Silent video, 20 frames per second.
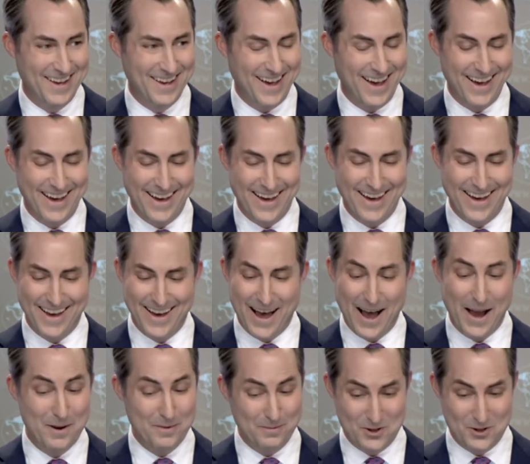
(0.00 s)

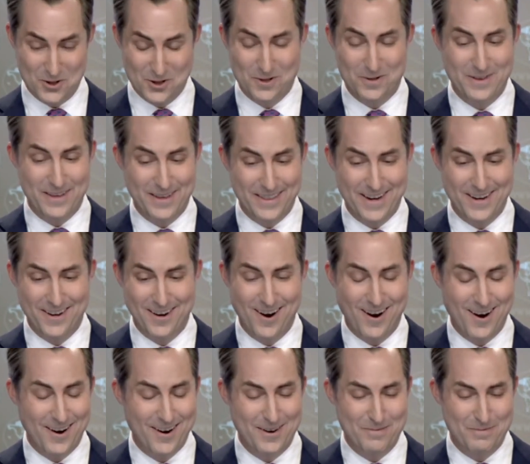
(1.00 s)
I am sure that there
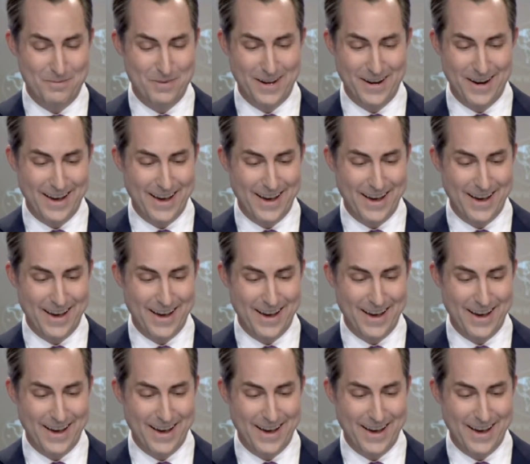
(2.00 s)
are, but